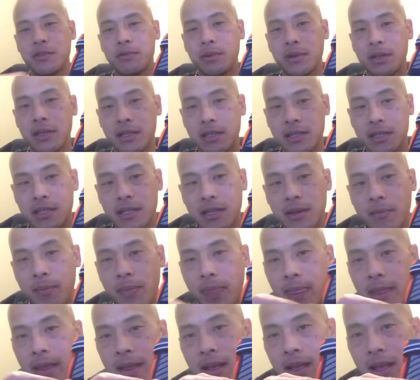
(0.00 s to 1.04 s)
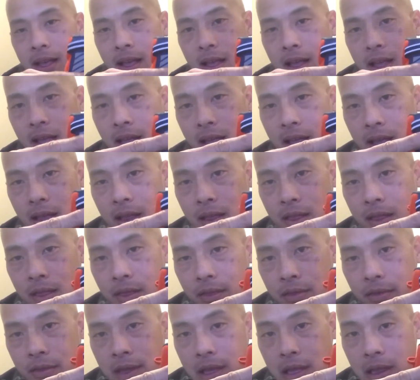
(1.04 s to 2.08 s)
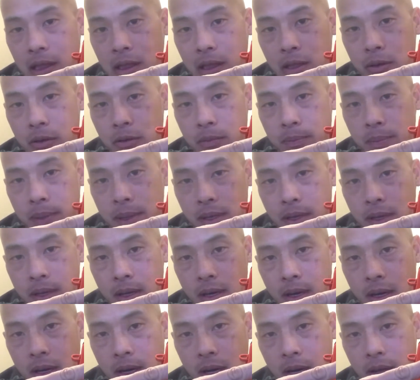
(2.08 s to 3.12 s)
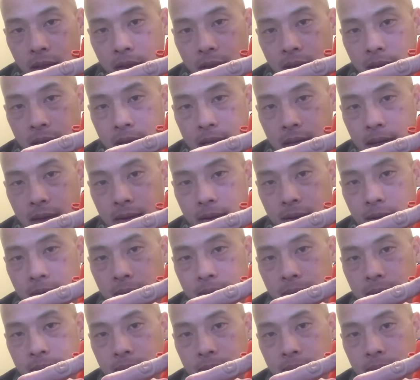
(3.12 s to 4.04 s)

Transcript: was the loop on the heel.